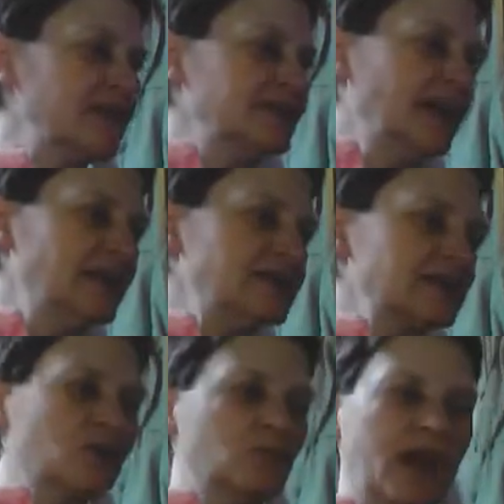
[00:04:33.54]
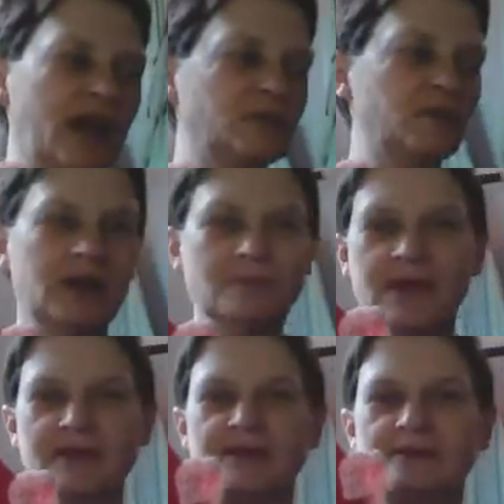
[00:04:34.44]
a nice little bag when I
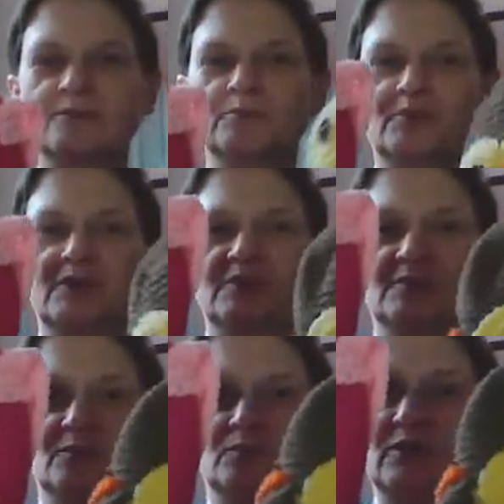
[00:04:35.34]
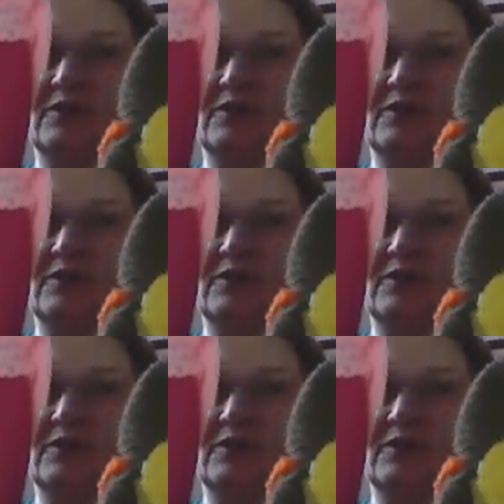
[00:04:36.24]
made him, but when